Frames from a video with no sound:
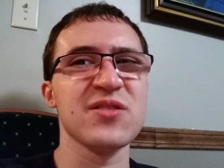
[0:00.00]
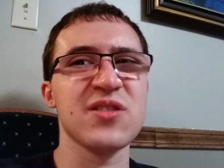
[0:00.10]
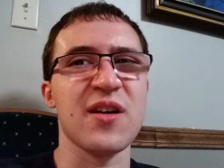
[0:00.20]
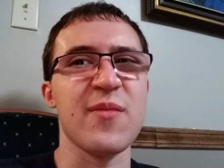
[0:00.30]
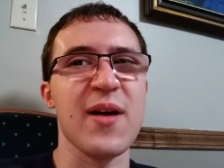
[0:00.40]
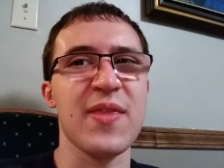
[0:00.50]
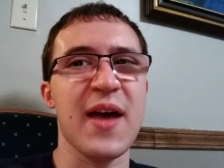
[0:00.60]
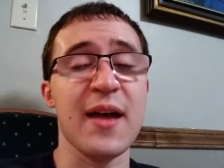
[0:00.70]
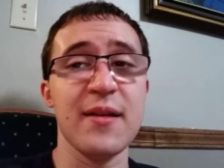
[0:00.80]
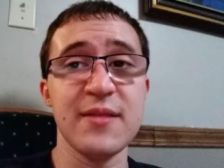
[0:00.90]
Sorry about
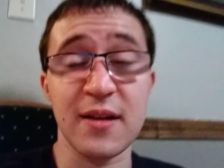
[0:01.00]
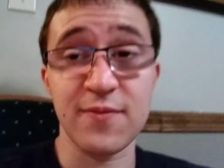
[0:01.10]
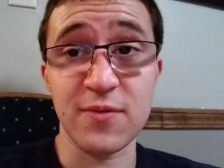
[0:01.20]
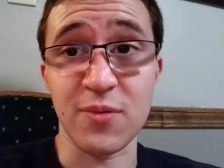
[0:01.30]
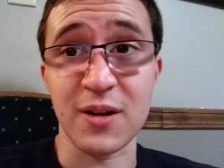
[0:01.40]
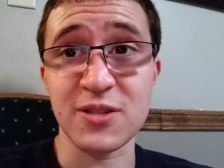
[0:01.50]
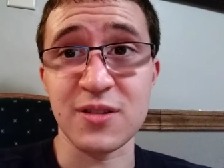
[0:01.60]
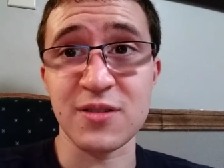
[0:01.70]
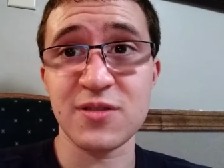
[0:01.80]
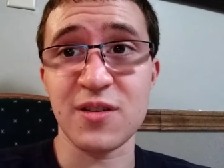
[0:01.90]
that, Dad. If you're watching
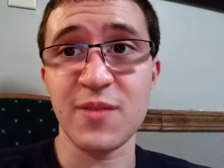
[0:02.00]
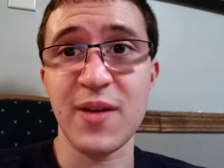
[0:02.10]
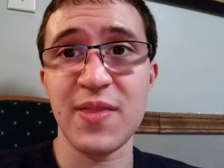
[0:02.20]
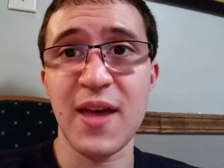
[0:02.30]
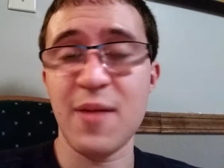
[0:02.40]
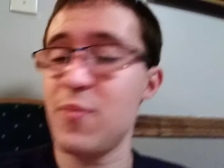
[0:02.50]
this, sorry about that.